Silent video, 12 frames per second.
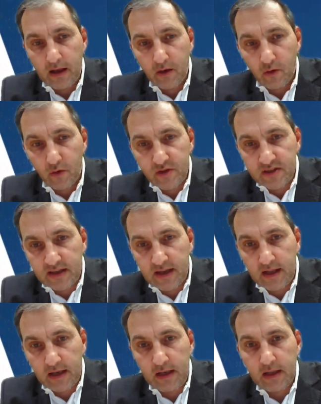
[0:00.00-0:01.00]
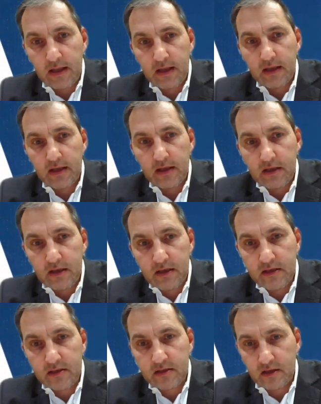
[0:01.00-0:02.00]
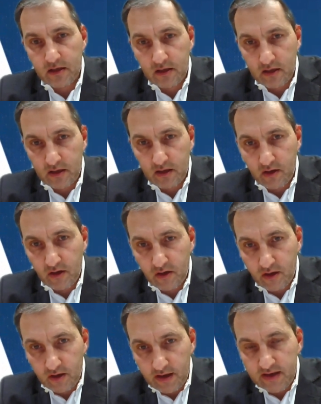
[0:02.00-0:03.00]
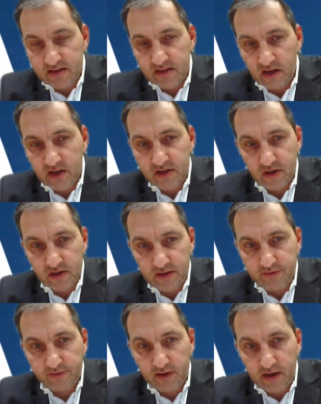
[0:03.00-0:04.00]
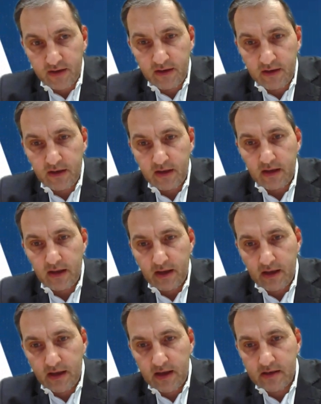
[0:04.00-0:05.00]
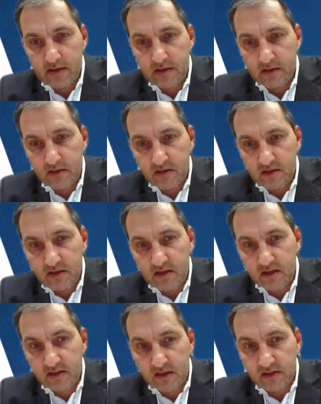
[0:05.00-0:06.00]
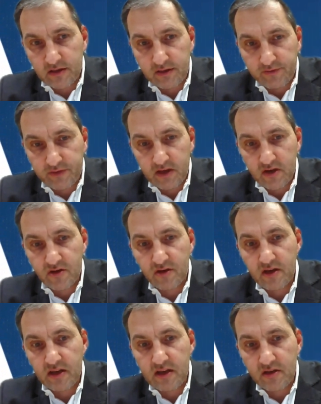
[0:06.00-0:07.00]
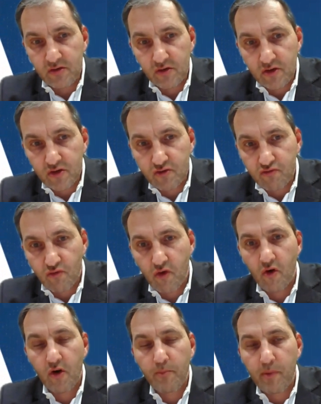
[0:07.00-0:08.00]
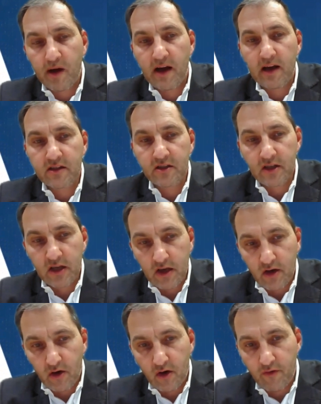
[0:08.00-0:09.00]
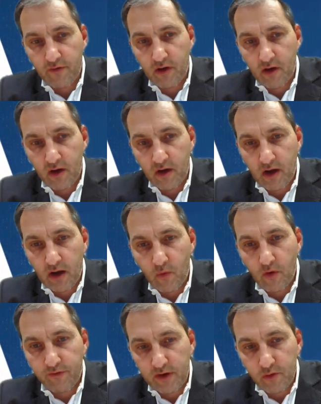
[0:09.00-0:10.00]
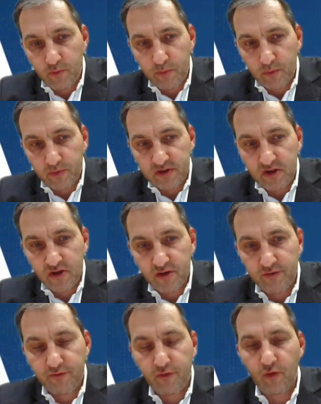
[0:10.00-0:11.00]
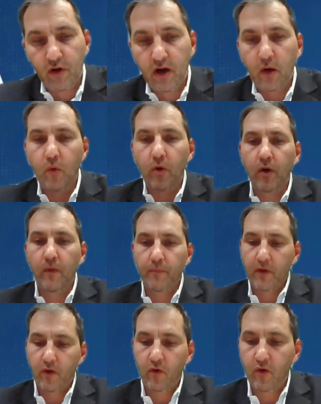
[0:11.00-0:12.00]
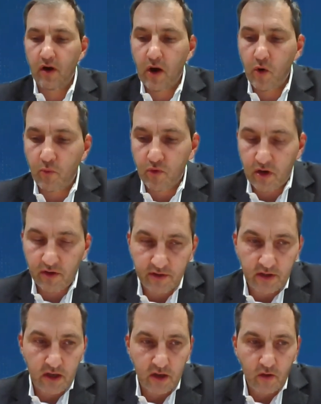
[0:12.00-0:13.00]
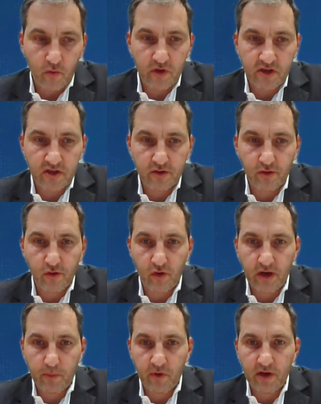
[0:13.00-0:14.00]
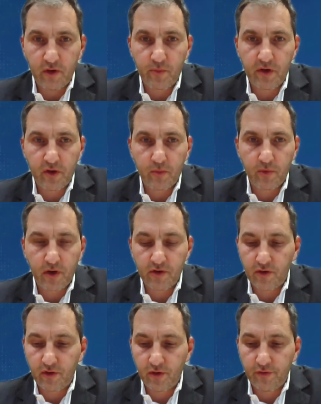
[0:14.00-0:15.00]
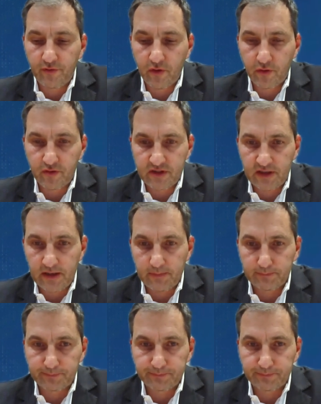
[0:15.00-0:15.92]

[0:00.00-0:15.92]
Rusal is SI certified, and the SI certification is a strong part of our value proposition for our Allow brand, which is the low carbon aluminium brand of Rusal.